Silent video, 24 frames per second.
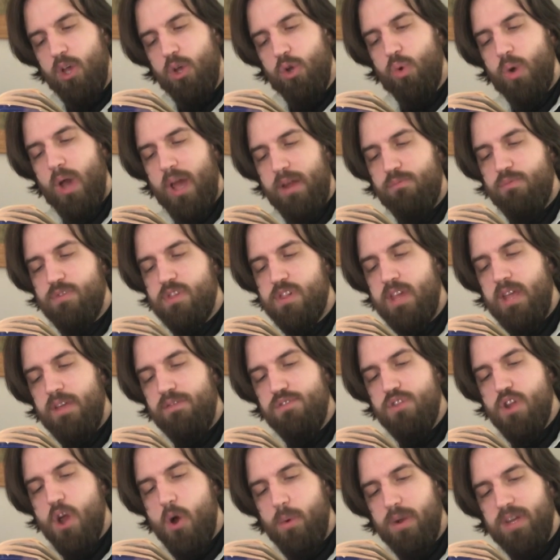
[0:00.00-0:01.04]
who had
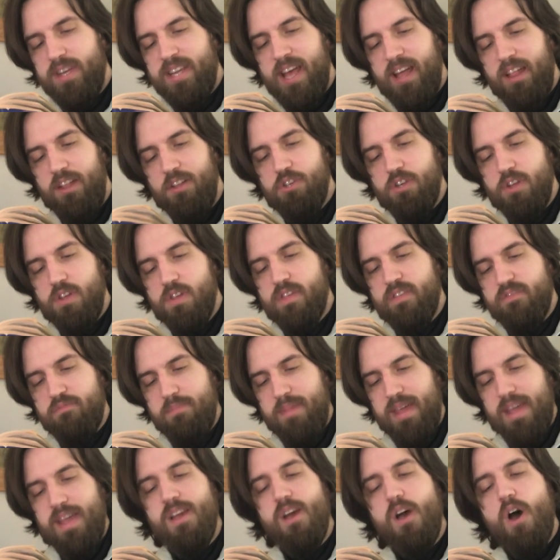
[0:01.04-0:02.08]
received no intelligence of
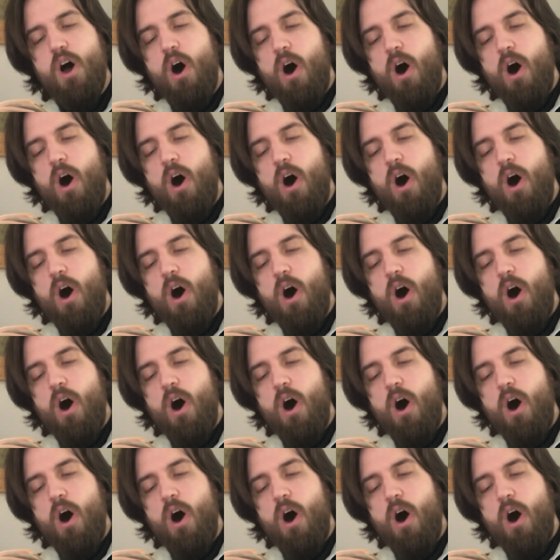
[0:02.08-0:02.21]
me,